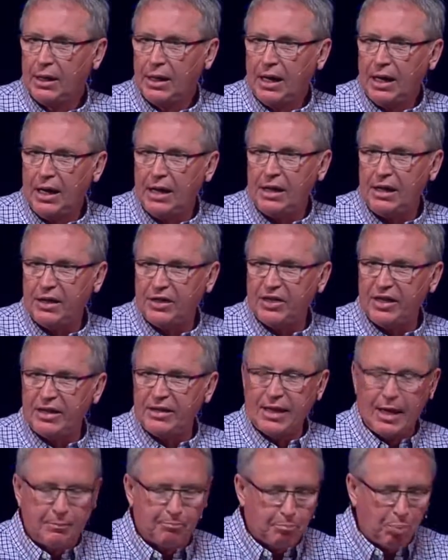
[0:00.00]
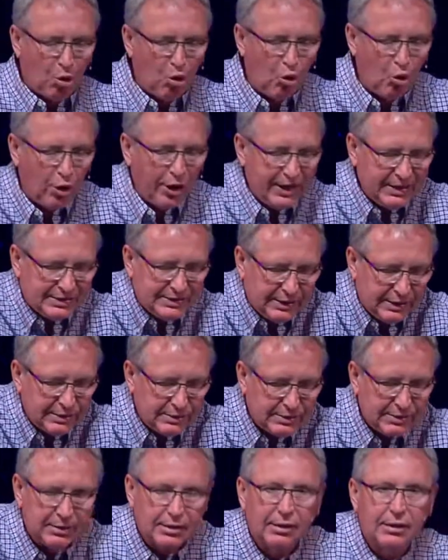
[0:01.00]
Anything that
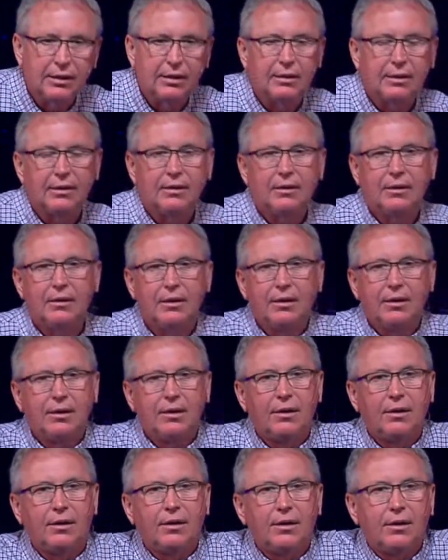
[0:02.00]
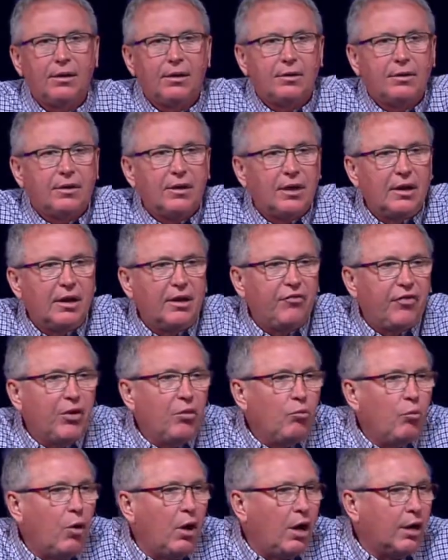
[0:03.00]
poisons the
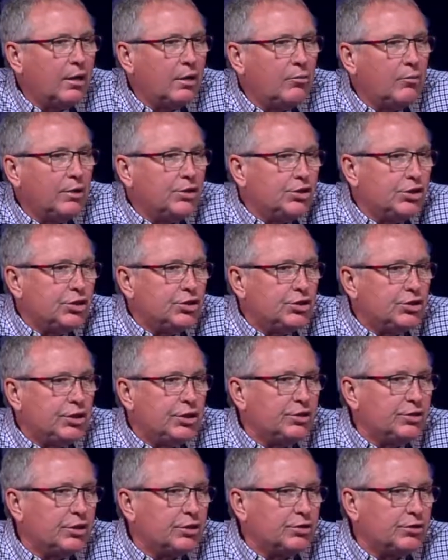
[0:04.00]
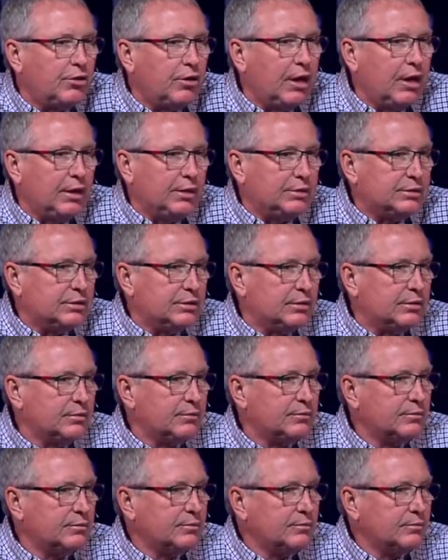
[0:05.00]
living water, which is Jesus Christ.
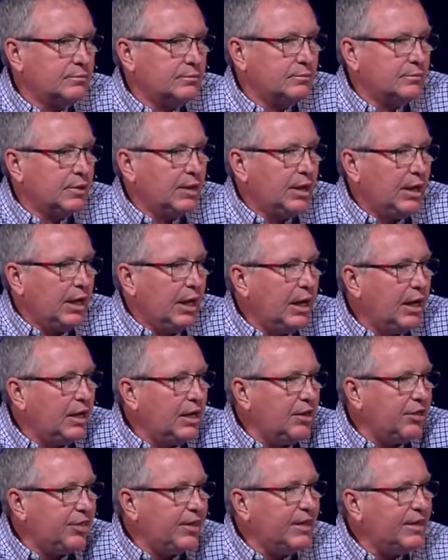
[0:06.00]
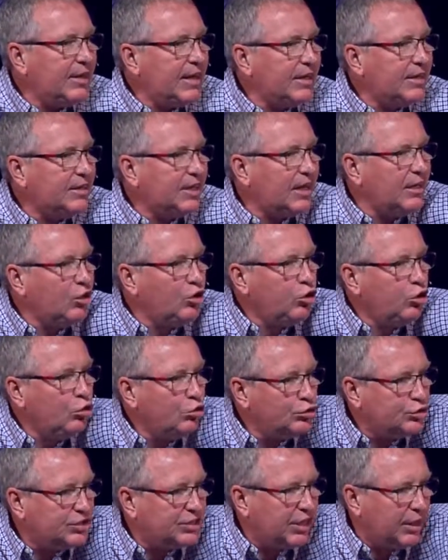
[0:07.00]
Anything that
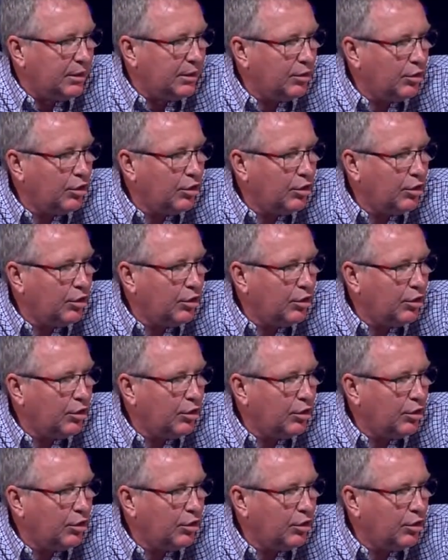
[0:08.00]
dilutes it.